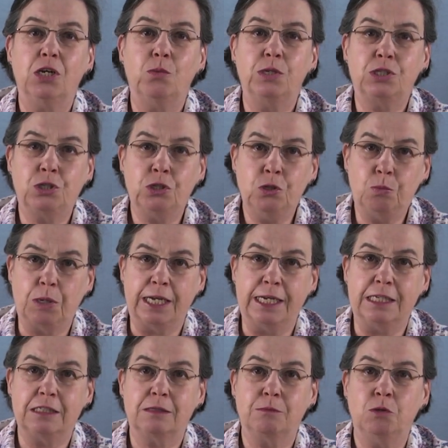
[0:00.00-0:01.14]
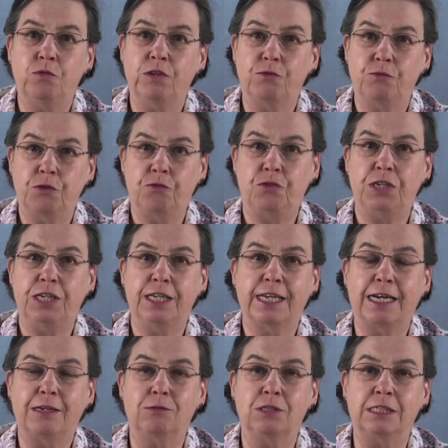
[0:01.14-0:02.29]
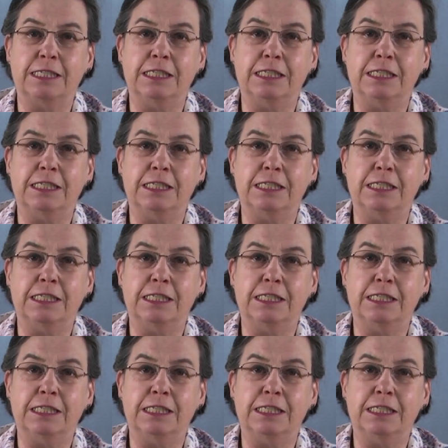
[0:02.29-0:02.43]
with two players moving 15 counters